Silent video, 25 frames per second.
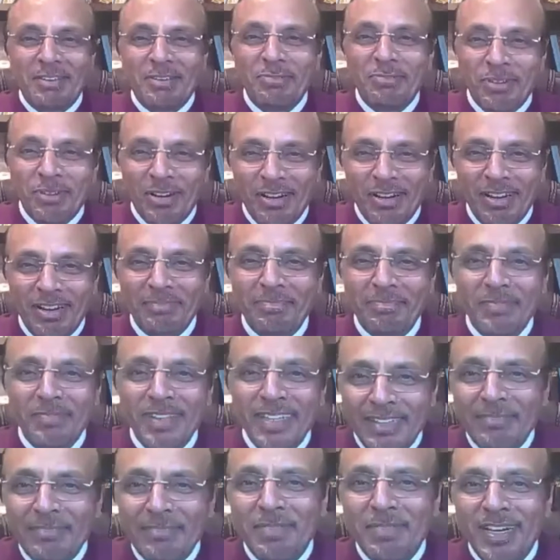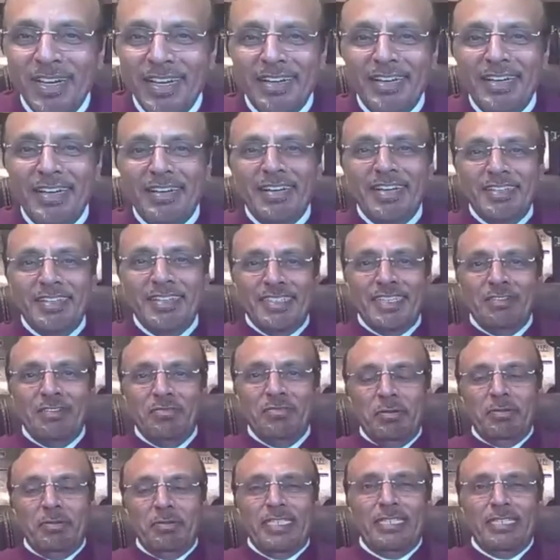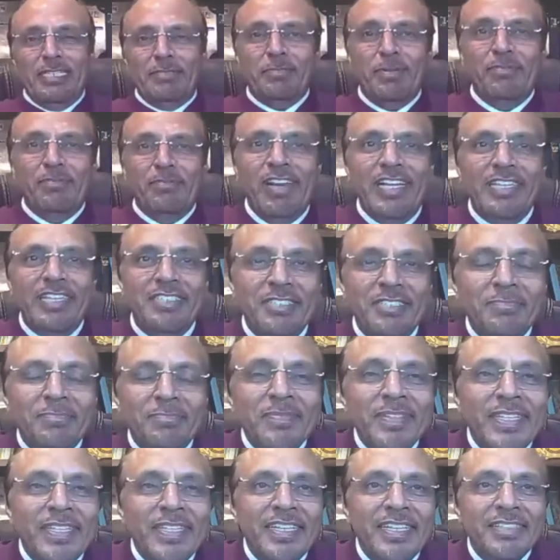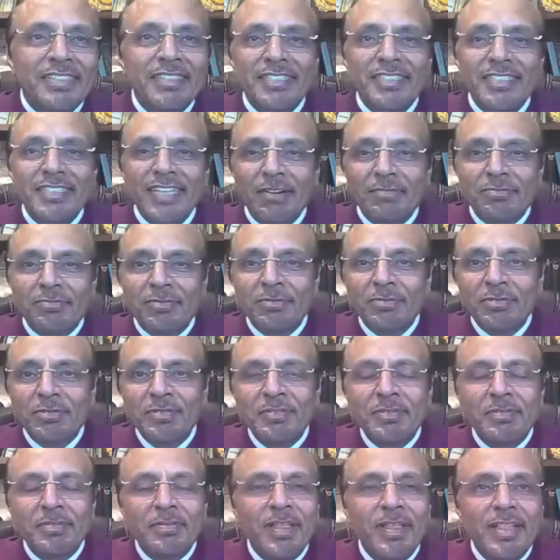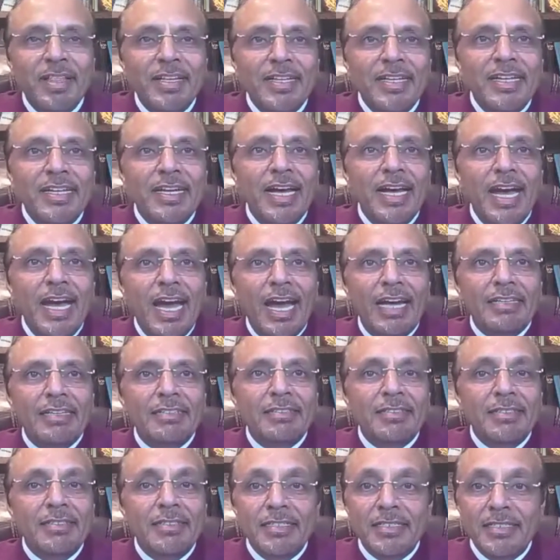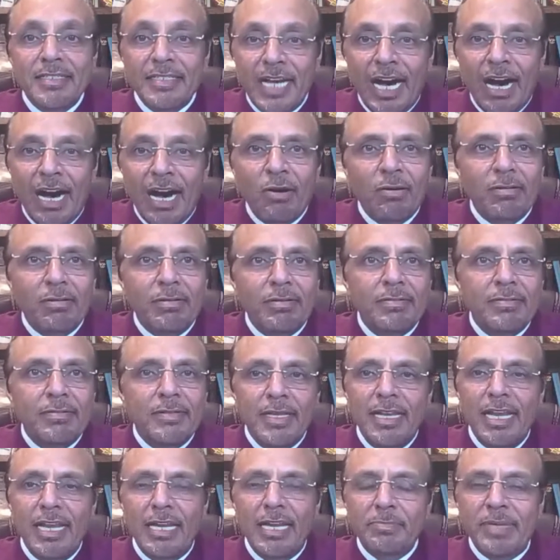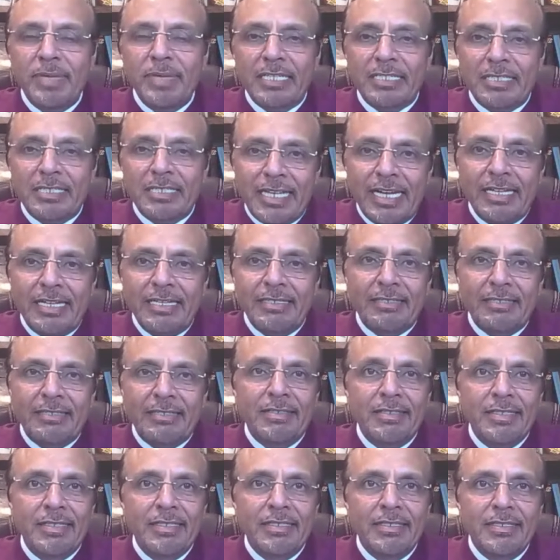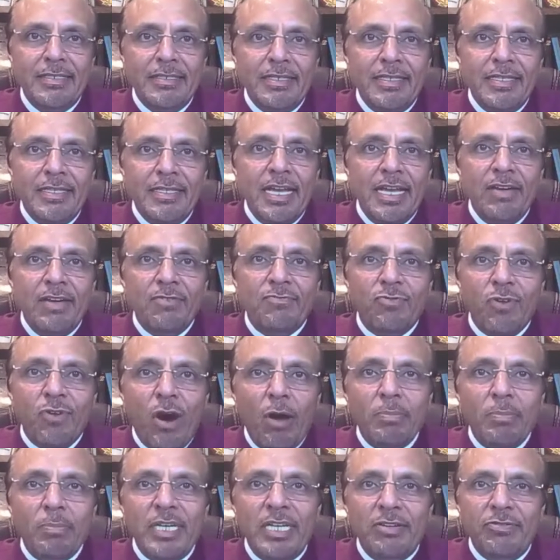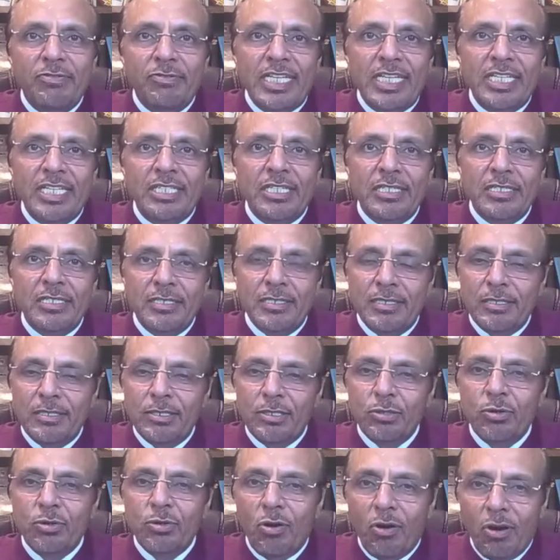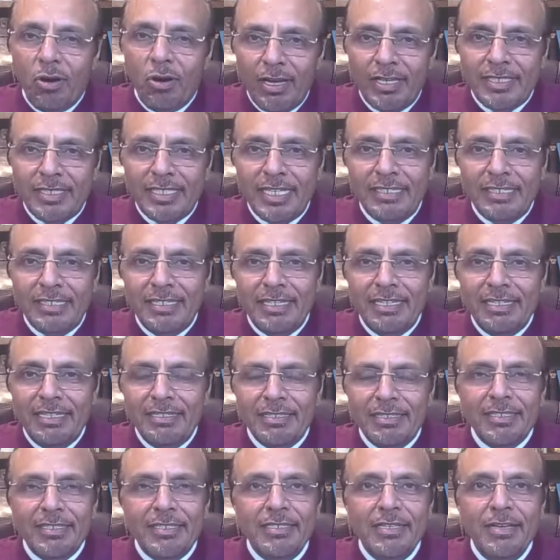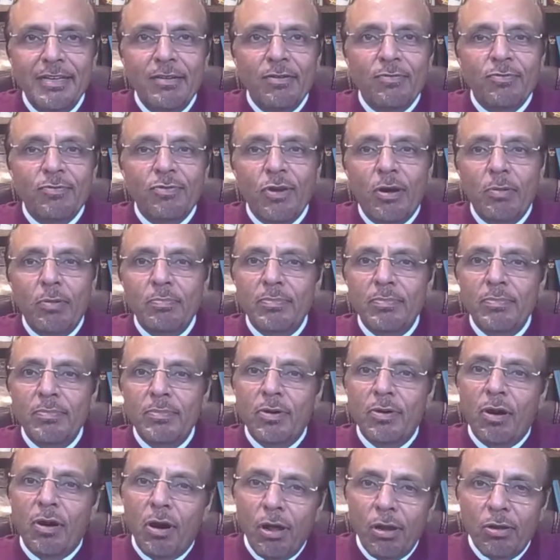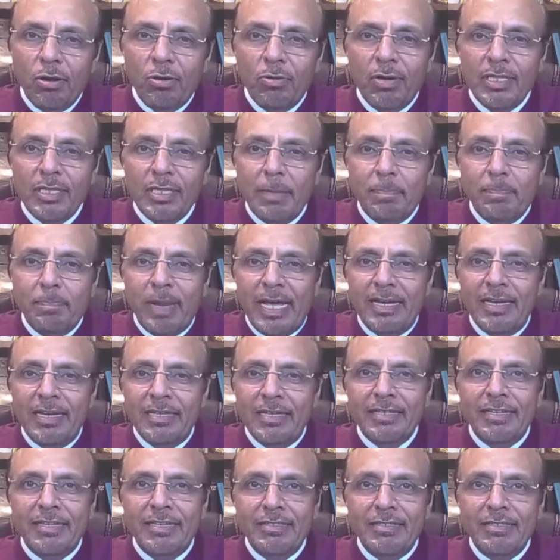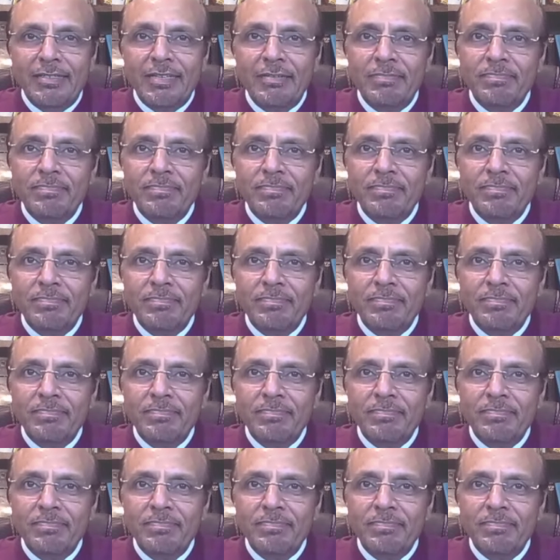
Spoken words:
you for giving me this privilege this afternoon. And now let me extend a warm invitation to all attendees from all over the planet Earth